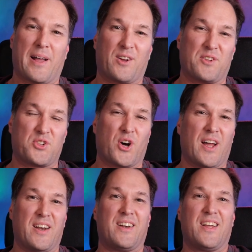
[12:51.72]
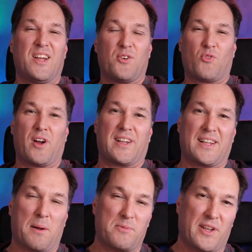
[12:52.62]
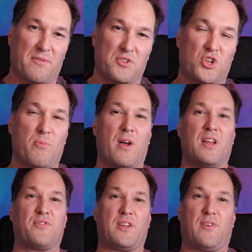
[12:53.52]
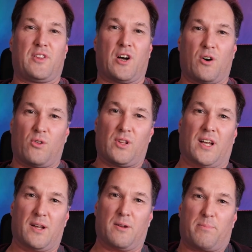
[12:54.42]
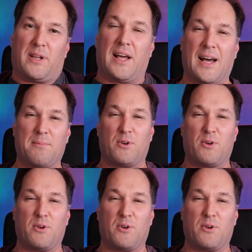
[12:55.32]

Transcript: Back on the Titan, Riker comes out of the turbo lift, giving the whole Picard